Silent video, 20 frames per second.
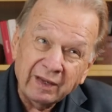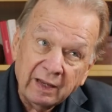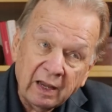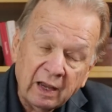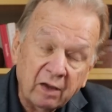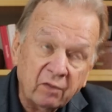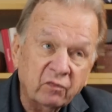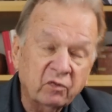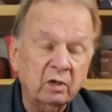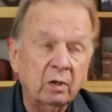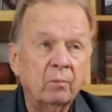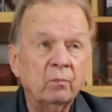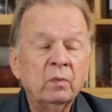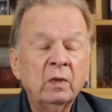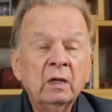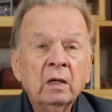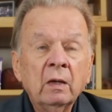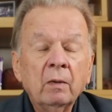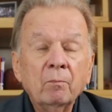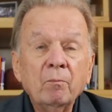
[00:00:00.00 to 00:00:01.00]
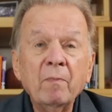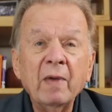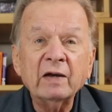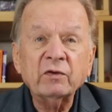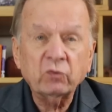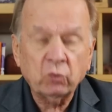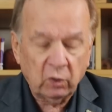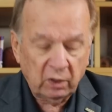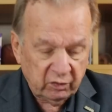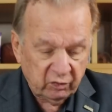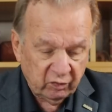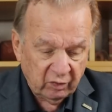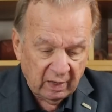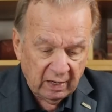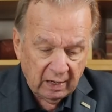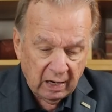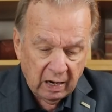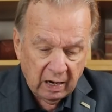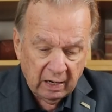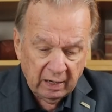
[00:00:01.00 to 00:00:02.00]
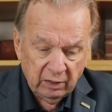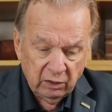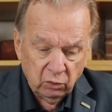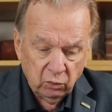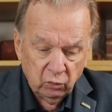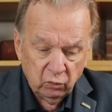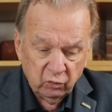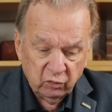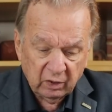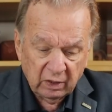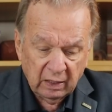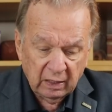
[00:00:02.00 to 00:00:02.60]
have some metrics that I use,